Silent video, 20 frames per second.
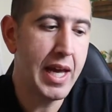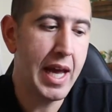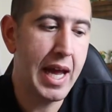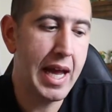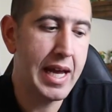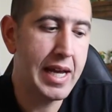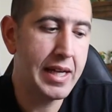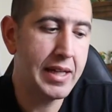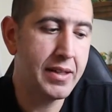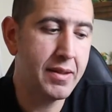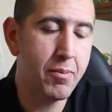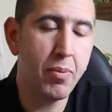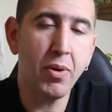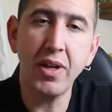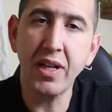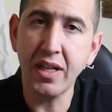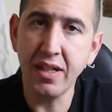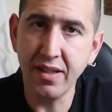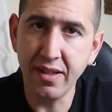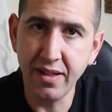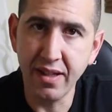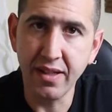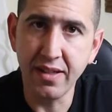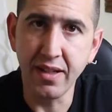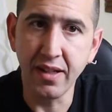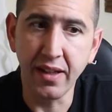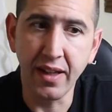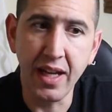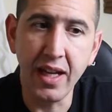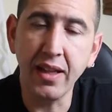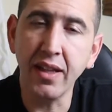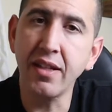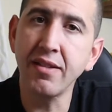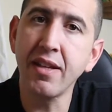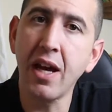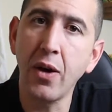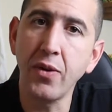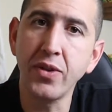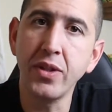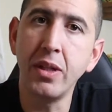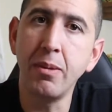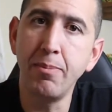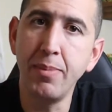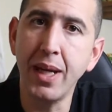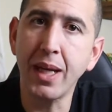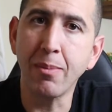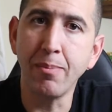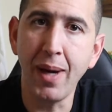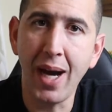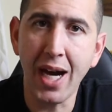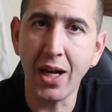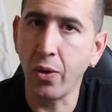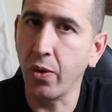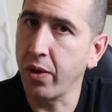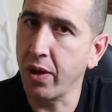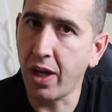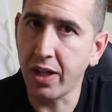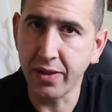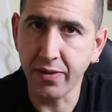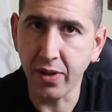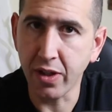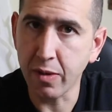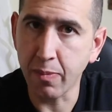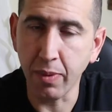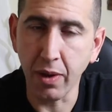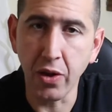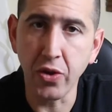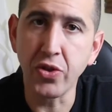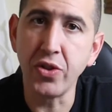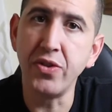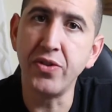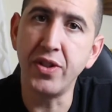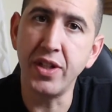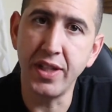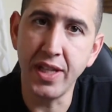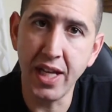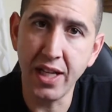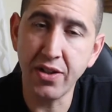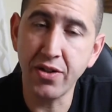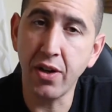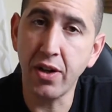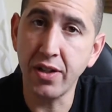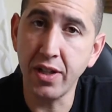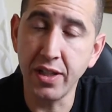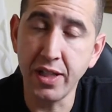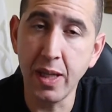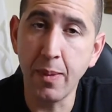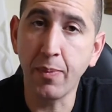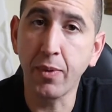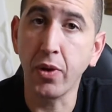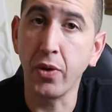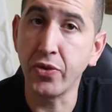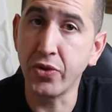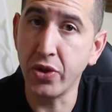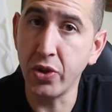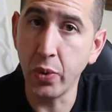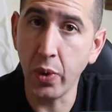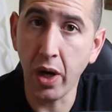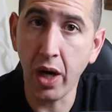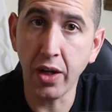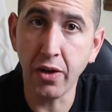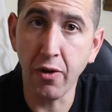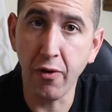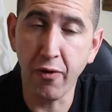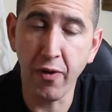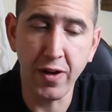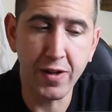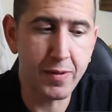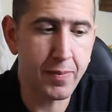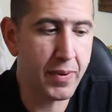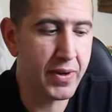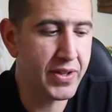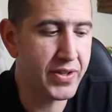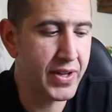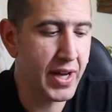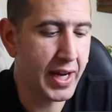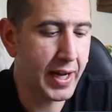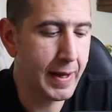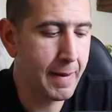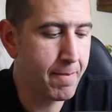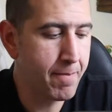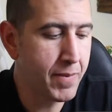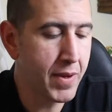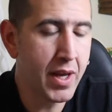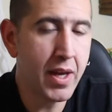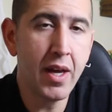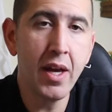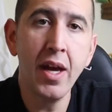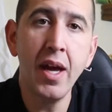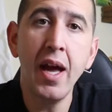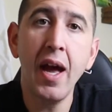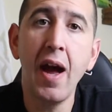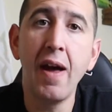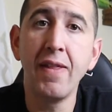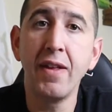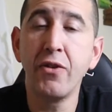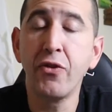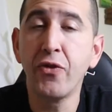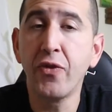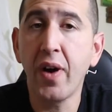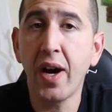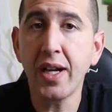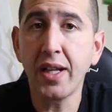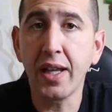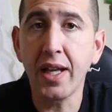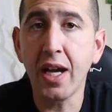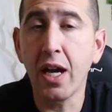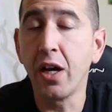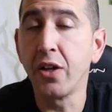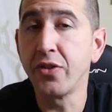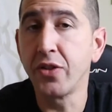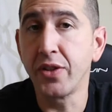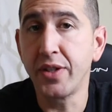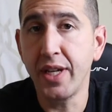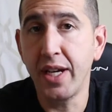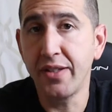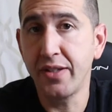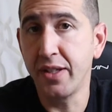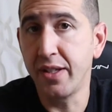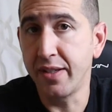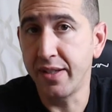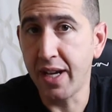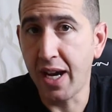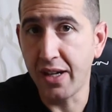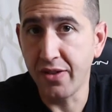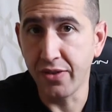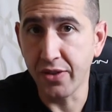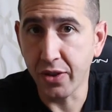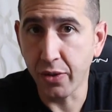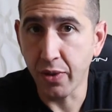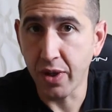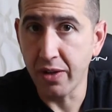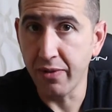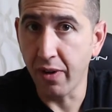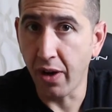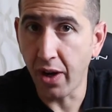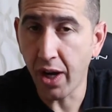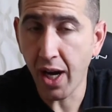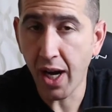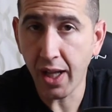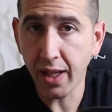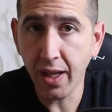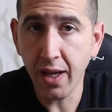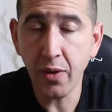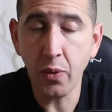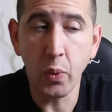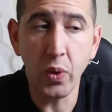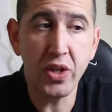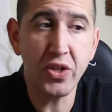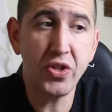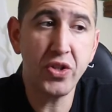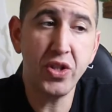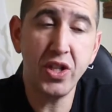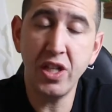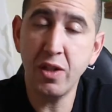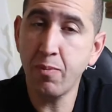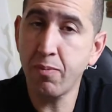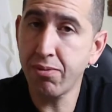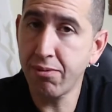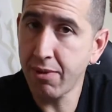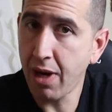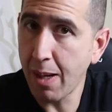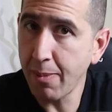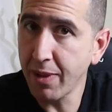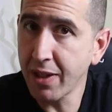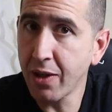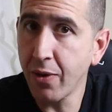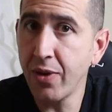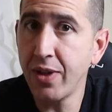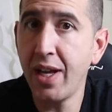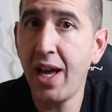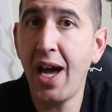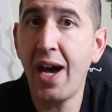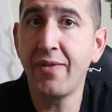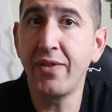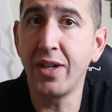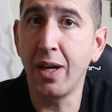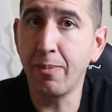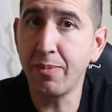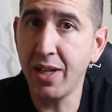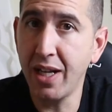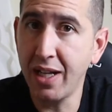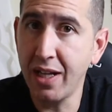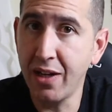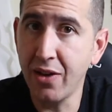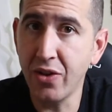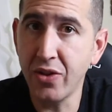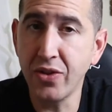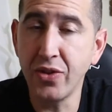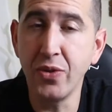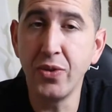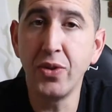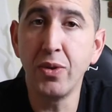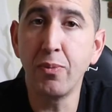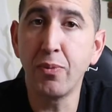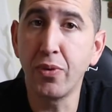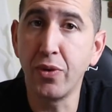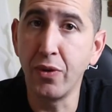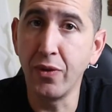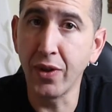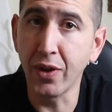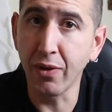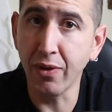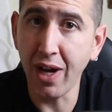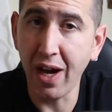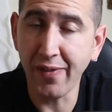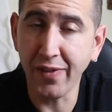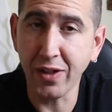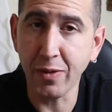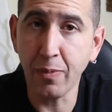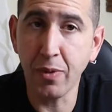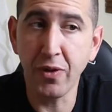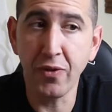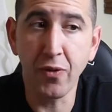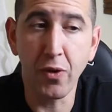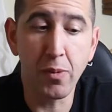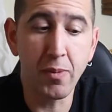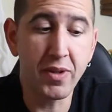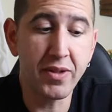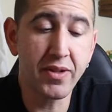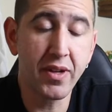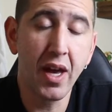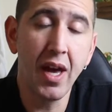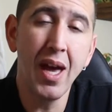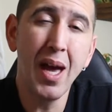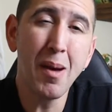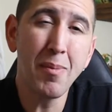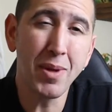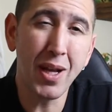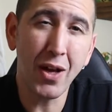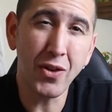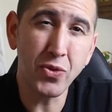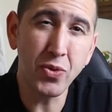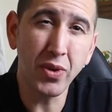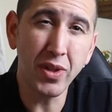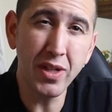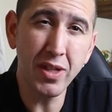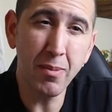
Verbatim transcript: and pretty consistently, unless I was in a big battle with lots of explosions, it then started to dip closer to 100 frames per second. And then finally, I also tested Assassin's Creed Valhalla, which is probably going to have an update here soon to improve the graphics performance. But I was really